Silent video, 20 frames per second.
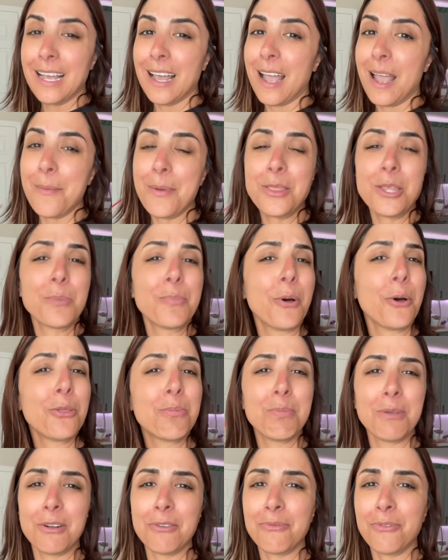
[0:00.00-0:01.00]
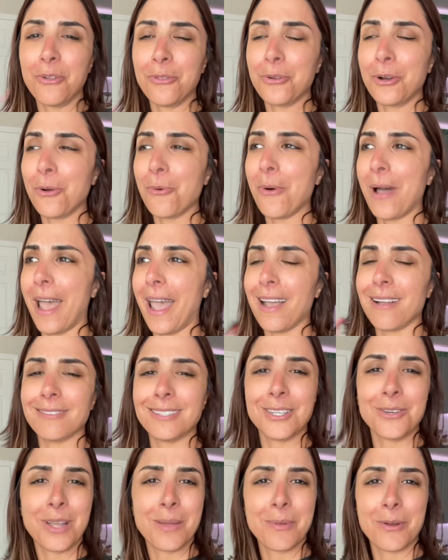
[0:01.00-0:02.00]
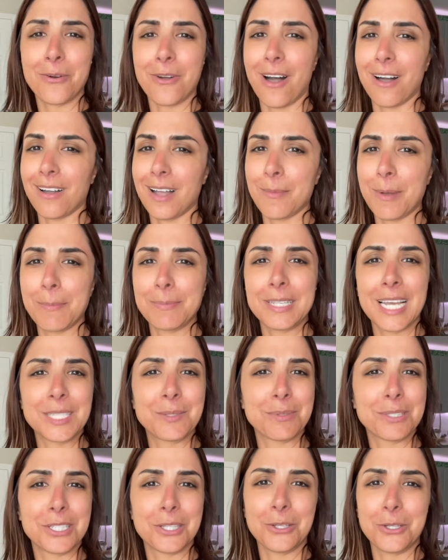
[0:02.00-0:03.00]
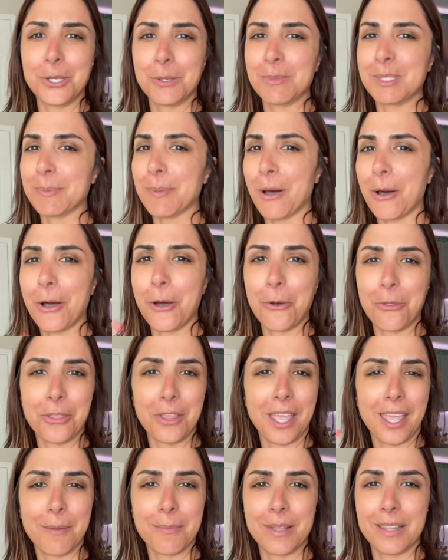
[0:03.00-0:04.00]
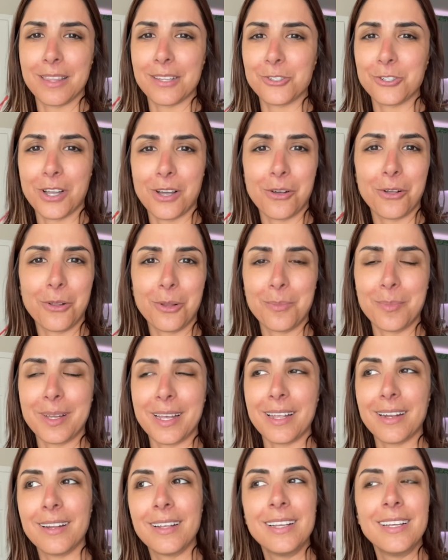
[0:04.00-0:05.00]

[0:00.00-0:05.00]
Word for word: I mean, they're both beautiful in their own way. Don't get me wrong. I'm obsessed with Tulum's boho theme and the jungle, but